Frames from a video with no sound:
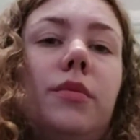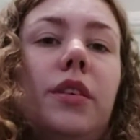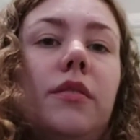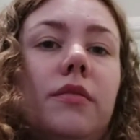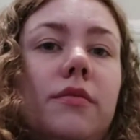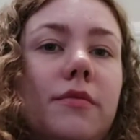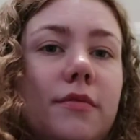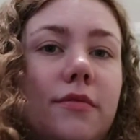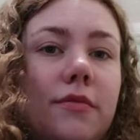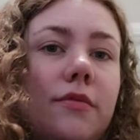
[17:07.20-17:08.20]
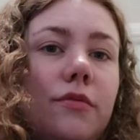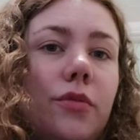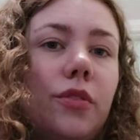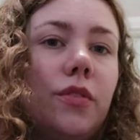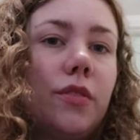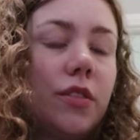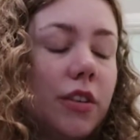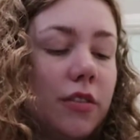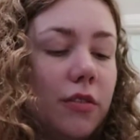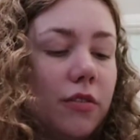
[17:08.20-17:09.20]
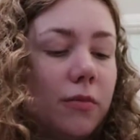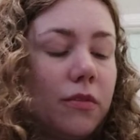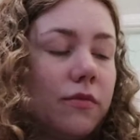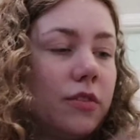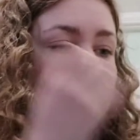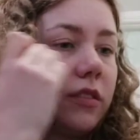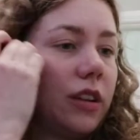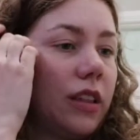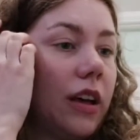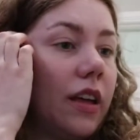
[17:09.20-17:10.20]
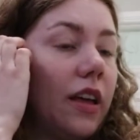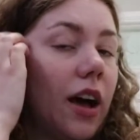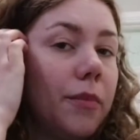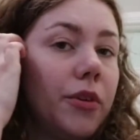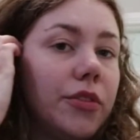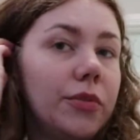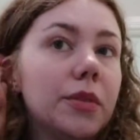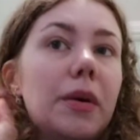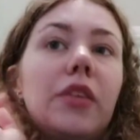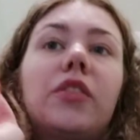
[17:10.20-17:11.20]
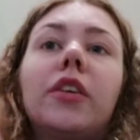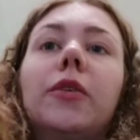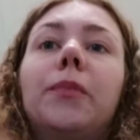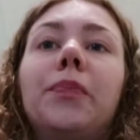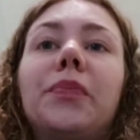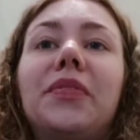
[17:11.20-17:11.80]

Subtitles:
well, 40, 50 years ago, something ridiculous like that. I'm not doing the maths, hang on.